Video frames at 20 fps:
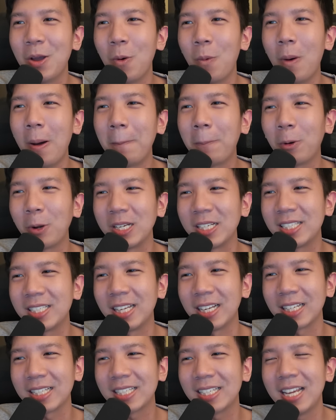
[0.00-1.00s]

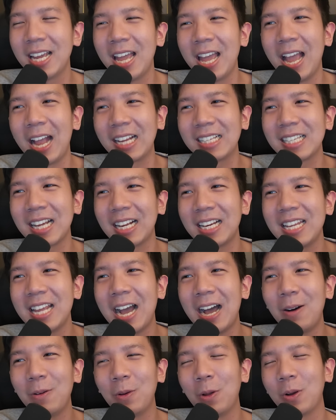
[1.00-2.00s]
1.6. Exactly
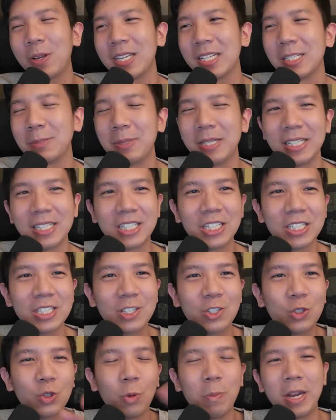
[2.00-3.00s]
how long it has been. It's
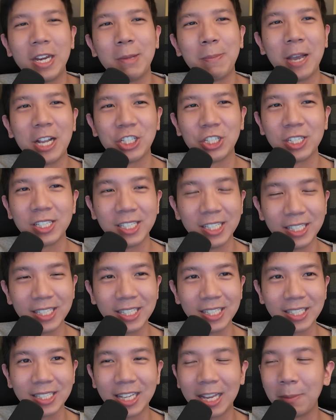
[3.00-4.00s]
just so many patches since
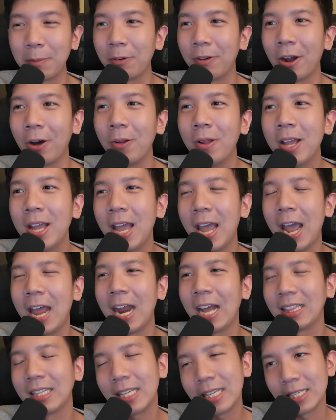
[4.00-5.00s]
he came around, and
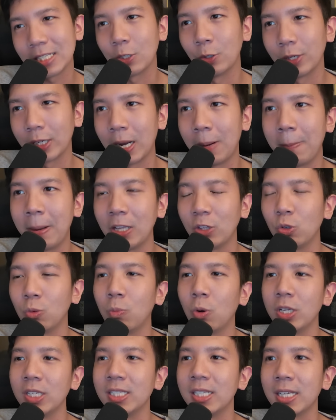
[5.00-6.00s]
I think he's going to come back in
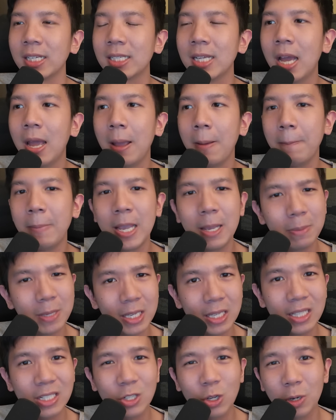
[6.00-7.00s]
2.6.
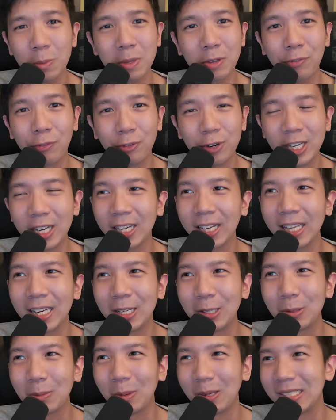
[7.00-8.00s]
Maybe he's going to be free again
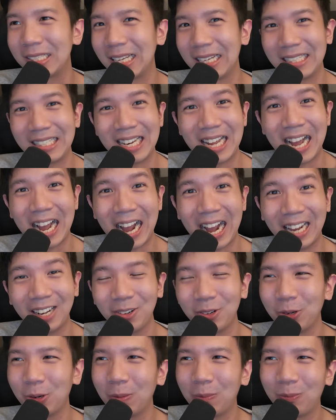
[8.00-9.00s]
in 2.6. I
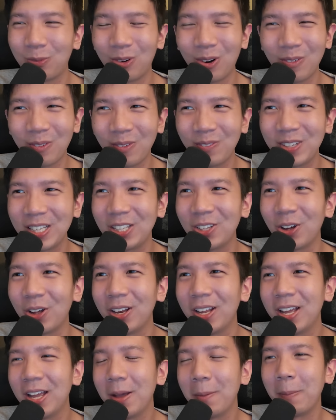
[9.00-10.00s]
don't know, probably
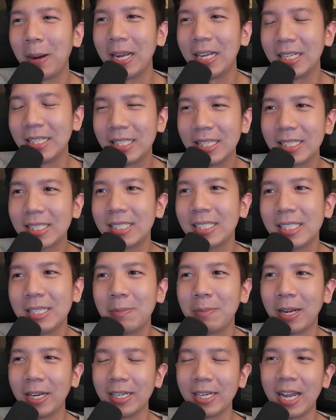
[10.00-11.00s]
not, but it does
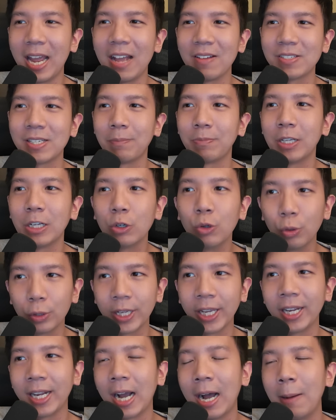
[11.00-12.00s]
seem like they have something
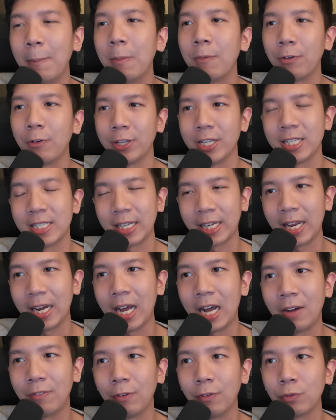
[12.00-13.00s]
cooking up for the second
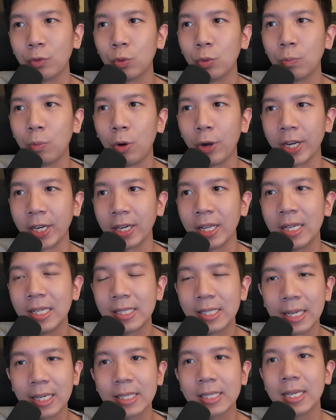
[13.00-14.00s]
half of
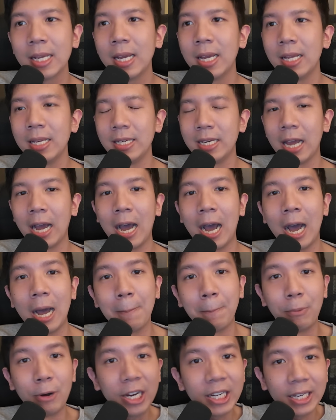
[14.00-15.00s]
2.6. They are
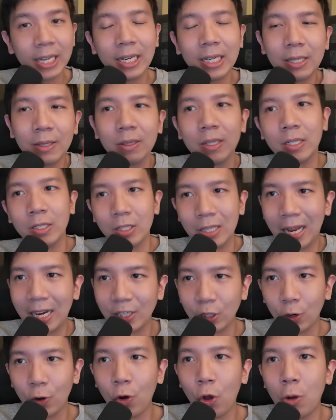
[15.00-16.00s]
breaking like
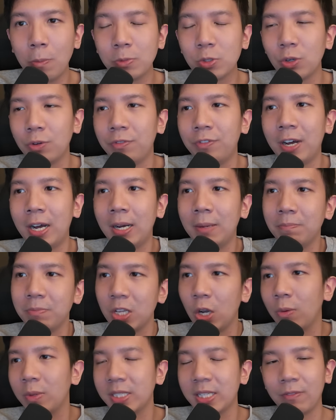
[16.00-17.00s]
the norm so far.
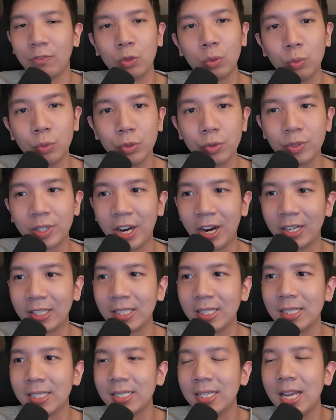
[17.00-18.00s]
They always have 2 new
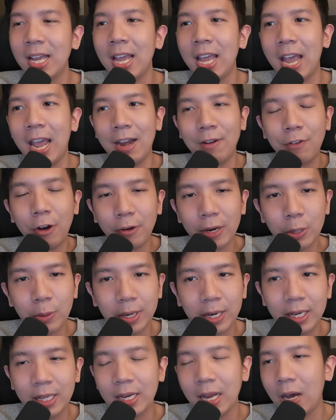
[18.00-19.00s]
characters. And very
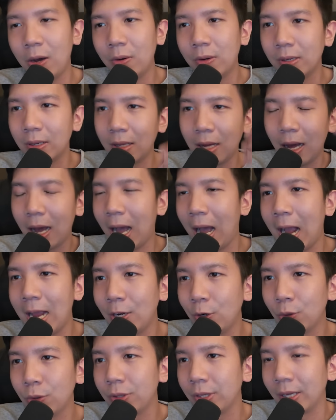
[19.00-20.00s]
quickly now, I
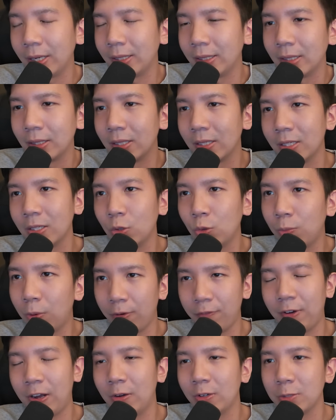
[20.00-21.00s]
know like the
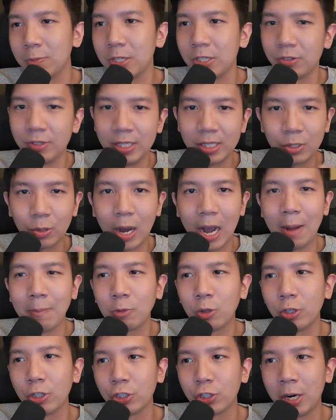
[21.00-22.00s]
2.5 was misery, so I'm
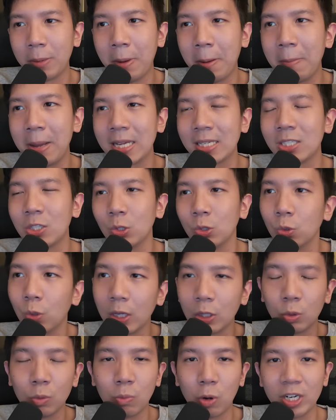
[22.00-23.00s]
going to try my best to do
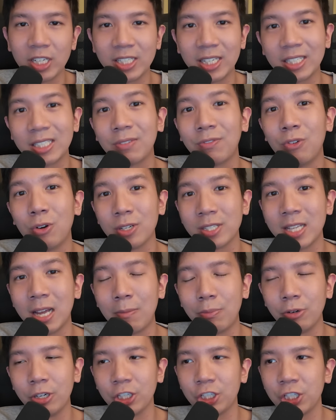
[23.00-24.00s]
a 2.6 4-star
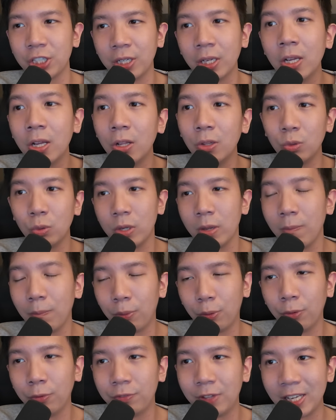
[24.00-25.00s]
prediction to
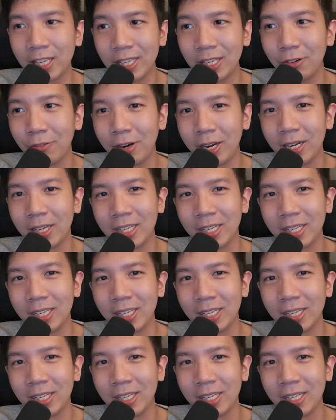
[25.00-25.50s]
improve the hit rate